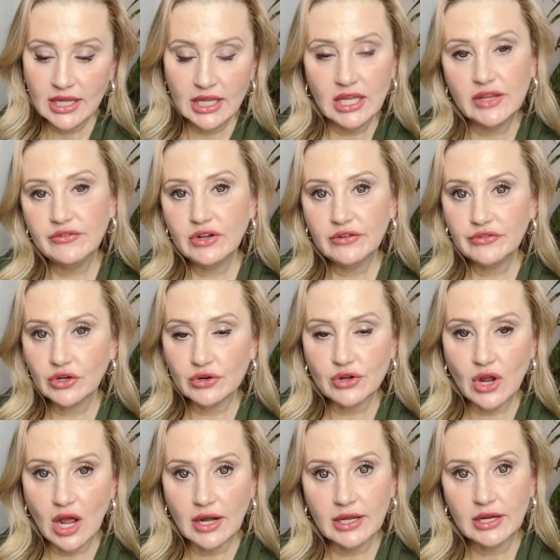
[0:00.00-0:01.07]
Even if you're
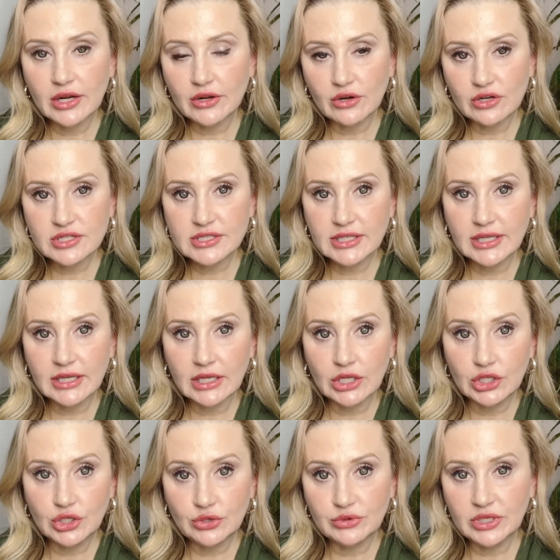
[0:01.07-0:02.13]
not in a nursing
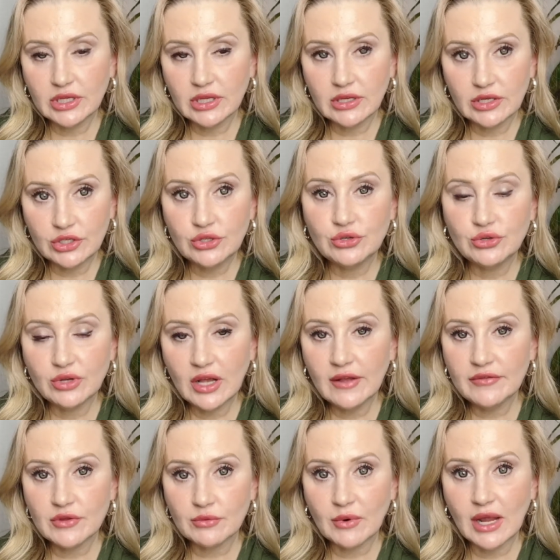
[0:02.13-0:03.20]
union, you do
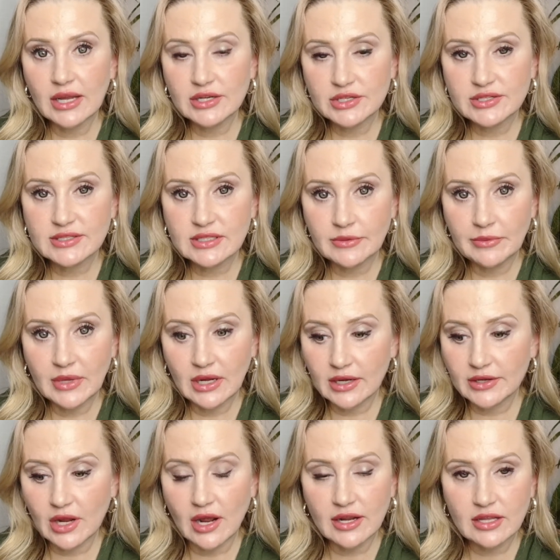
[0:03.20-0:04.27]
have the right to submit a
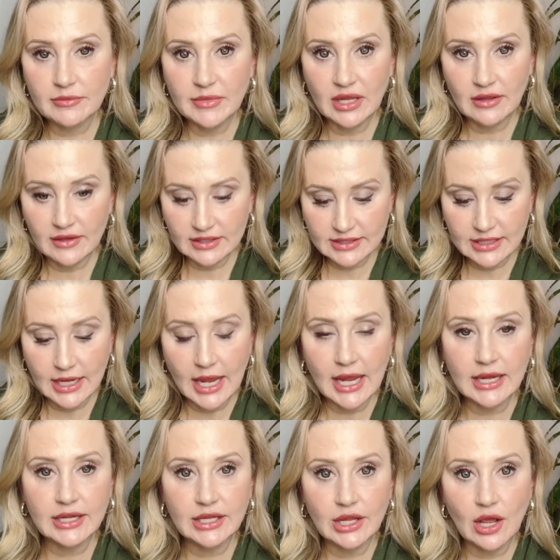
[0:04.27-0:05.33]
document that's an
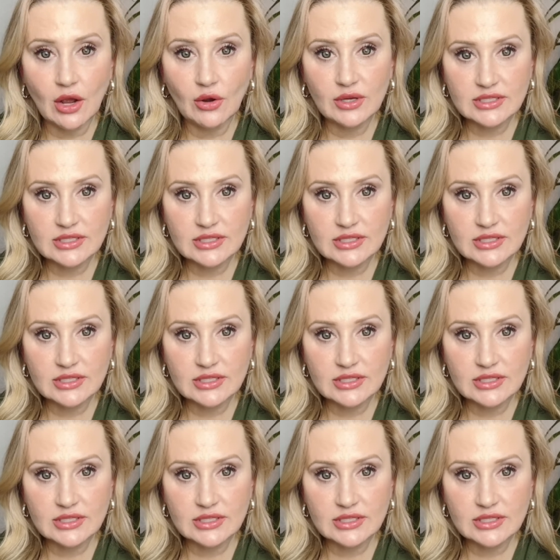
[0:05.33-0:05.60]
ADO.